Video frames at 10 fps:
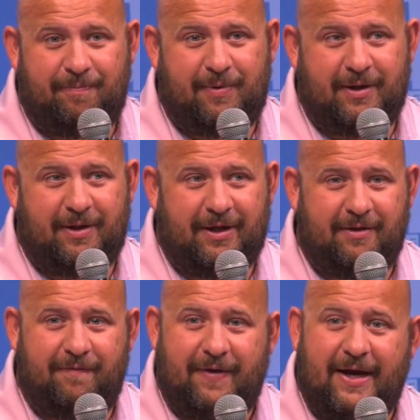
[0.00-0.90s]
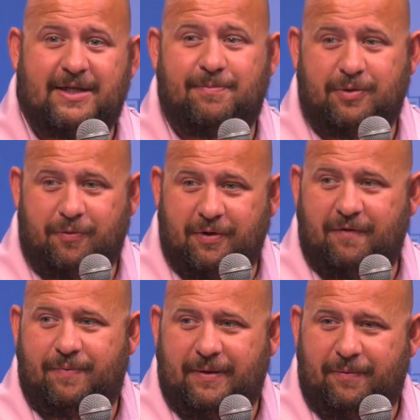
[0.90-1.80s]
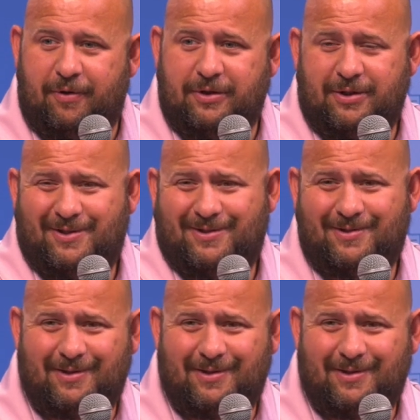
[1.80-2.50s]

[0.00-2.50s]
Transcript: But like the vast majority of people are just